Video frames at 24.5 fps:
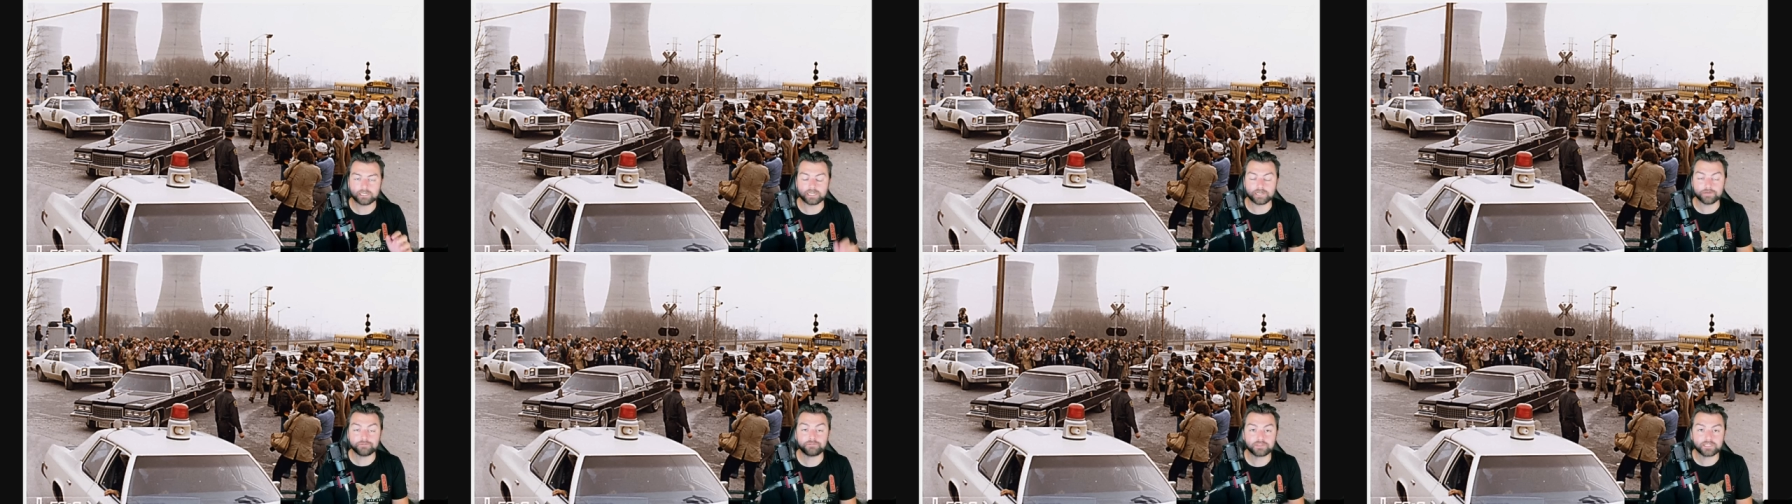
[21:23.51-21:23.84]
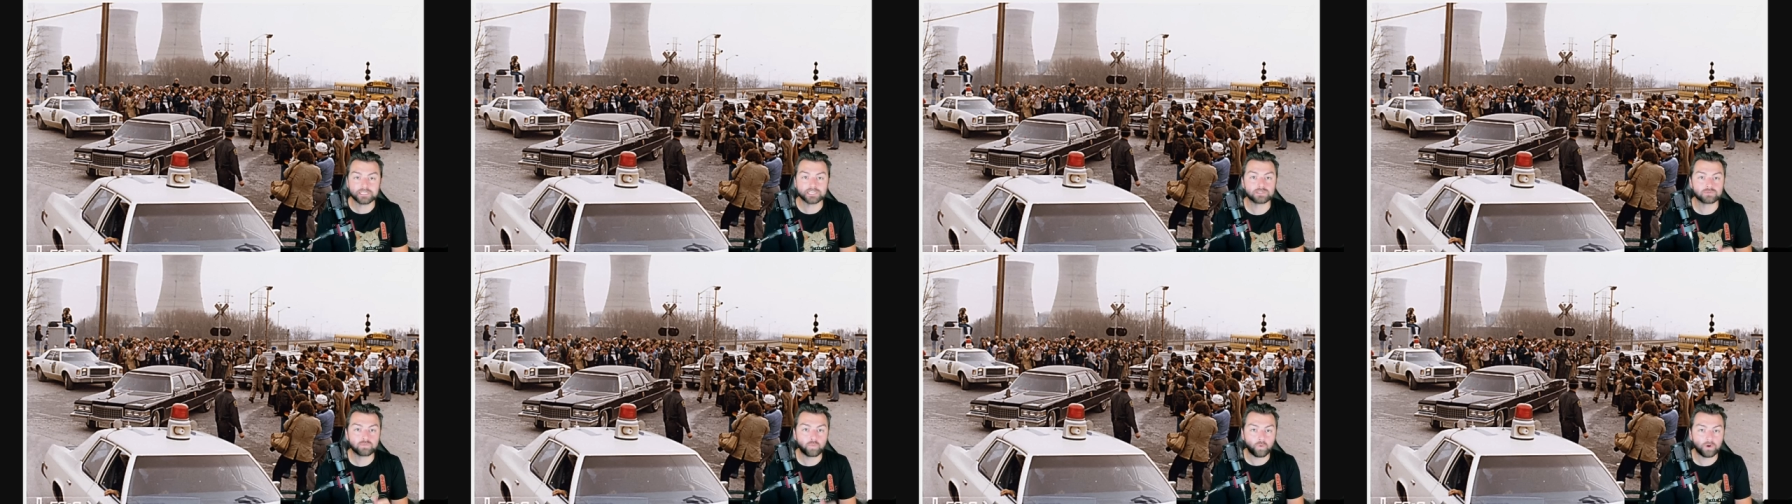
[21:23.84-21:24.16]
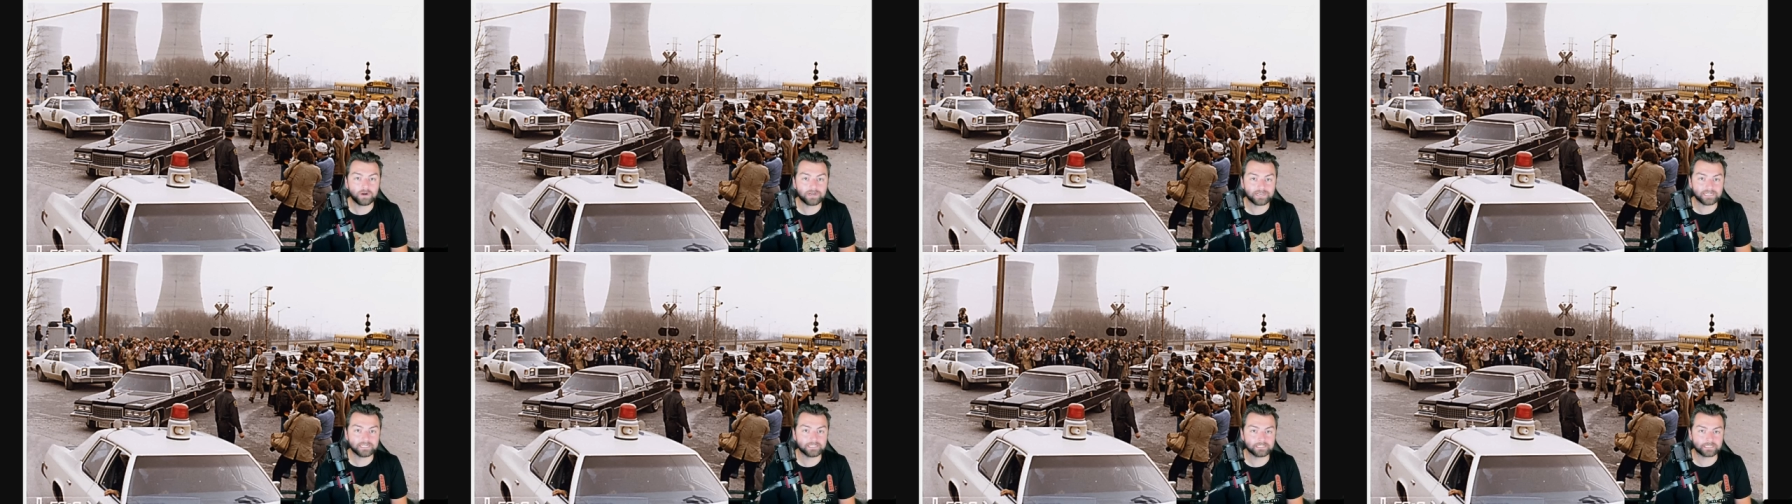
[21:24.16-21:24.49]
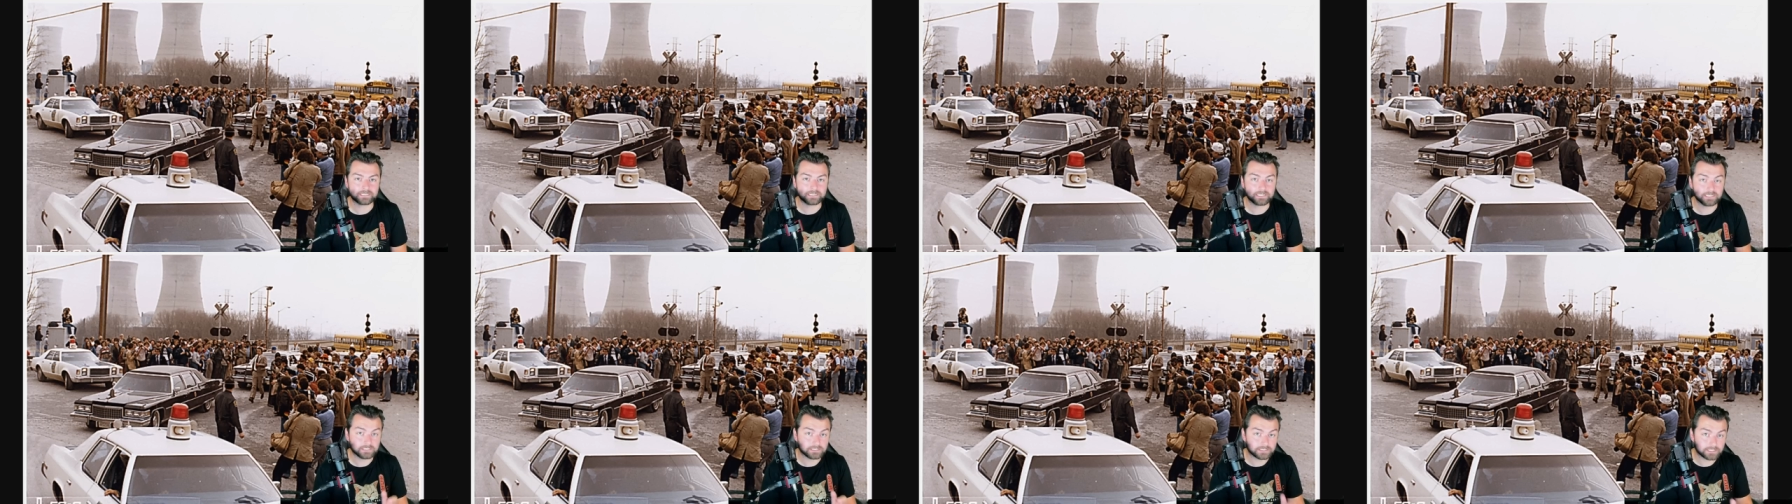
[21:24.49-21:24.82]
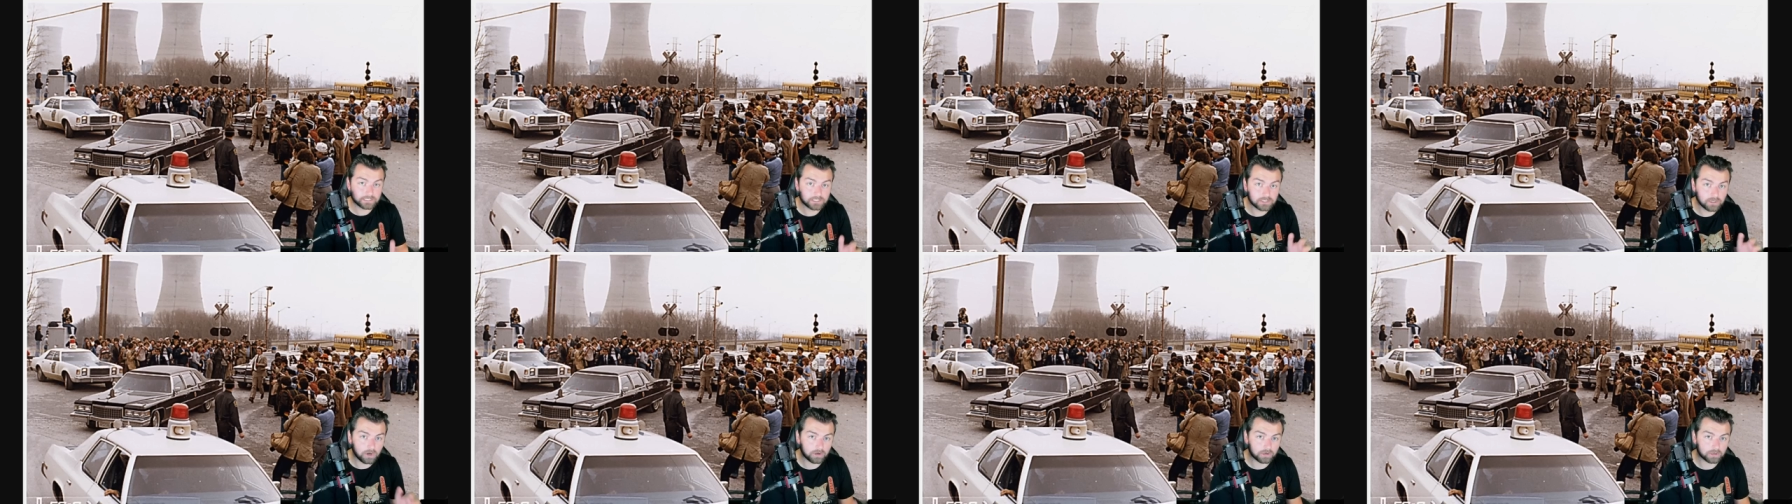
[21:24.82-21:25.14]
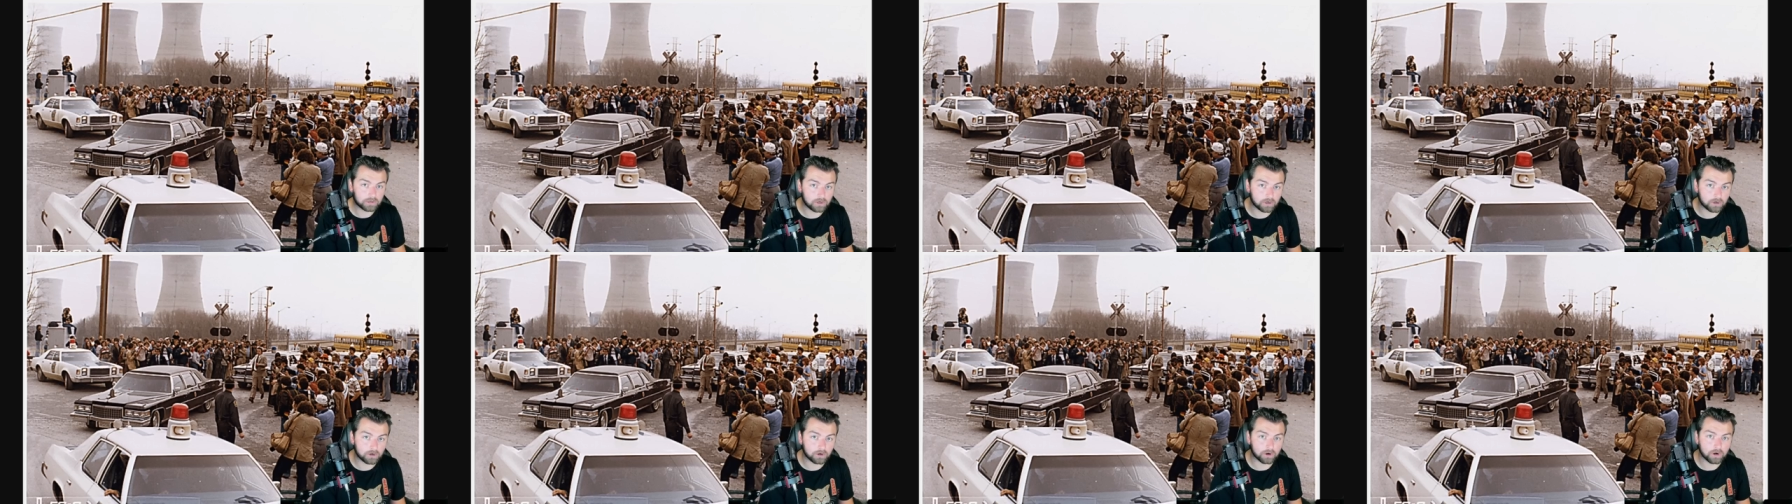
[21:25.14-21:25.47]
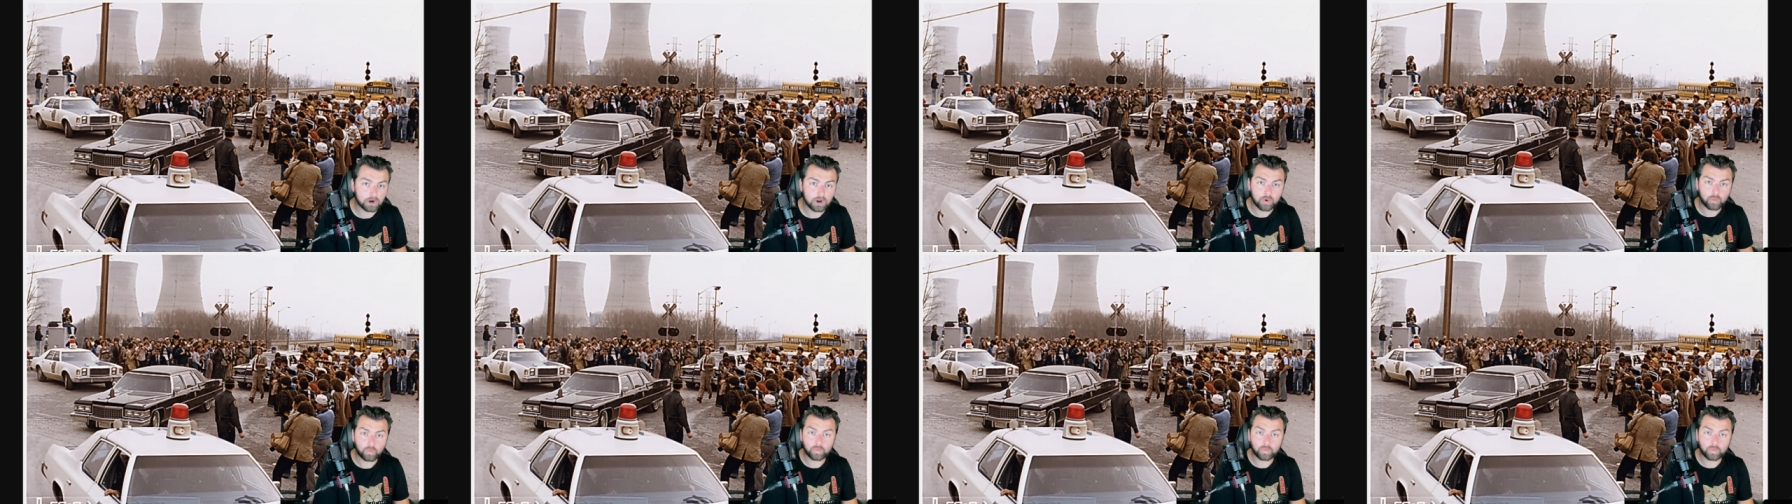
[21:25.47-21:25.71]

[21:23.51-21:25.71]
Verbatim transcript: If this one incident did not occur,